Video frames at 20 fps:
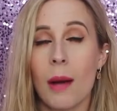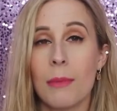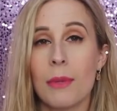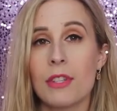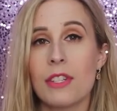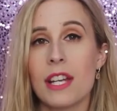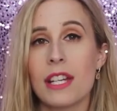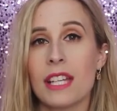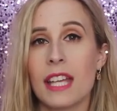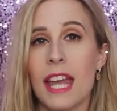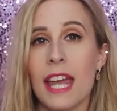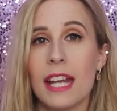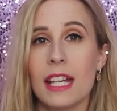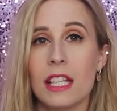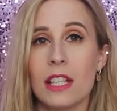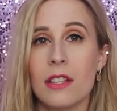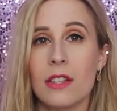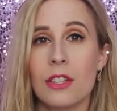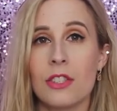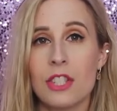Their
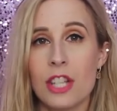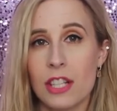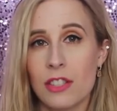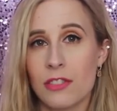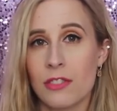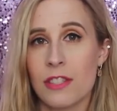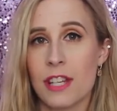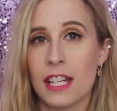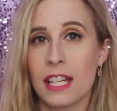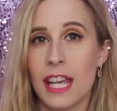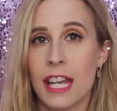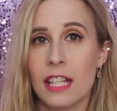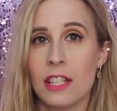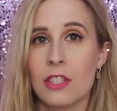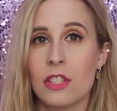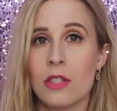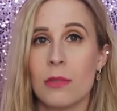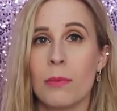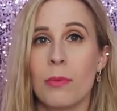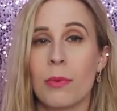channels are
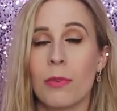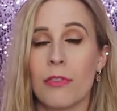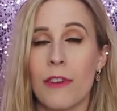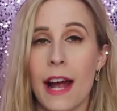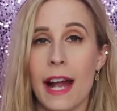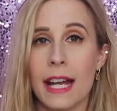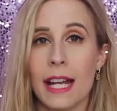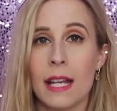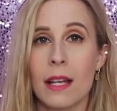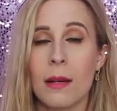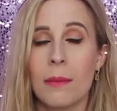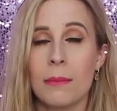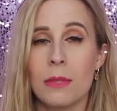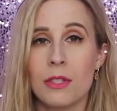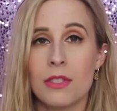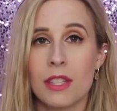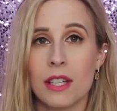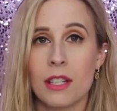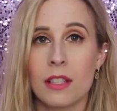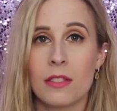dedicated to providing
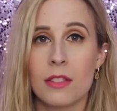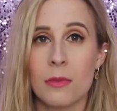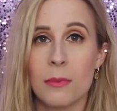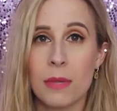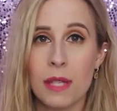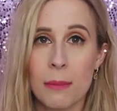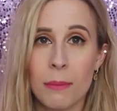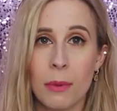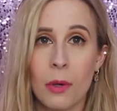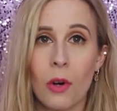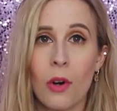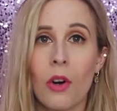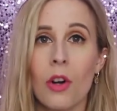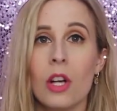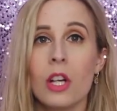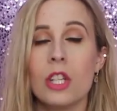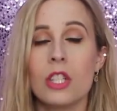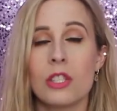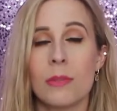music to people